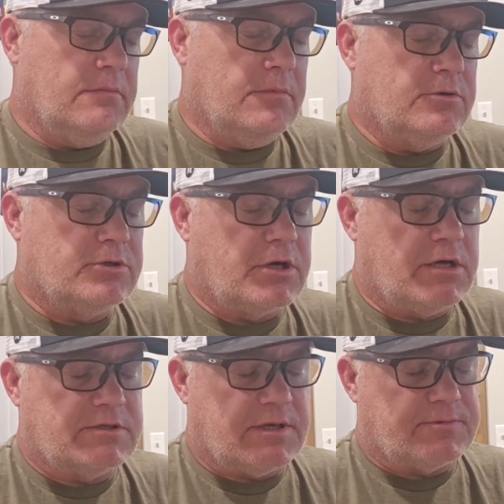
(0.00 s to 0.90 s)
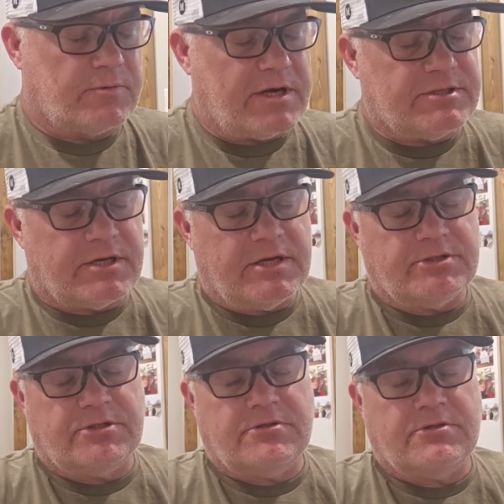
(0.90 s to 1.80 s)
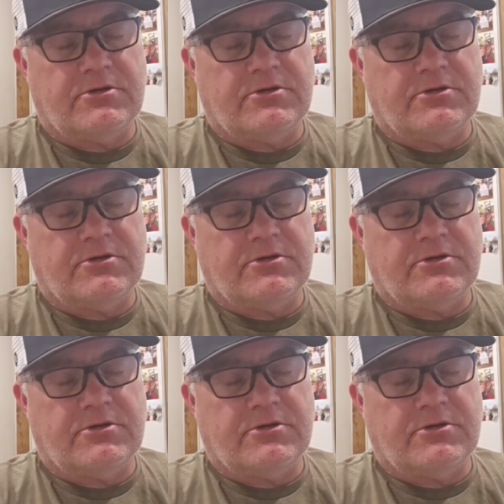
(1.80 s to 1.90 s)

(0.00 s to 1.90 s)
Motion Concepts Racing Engines,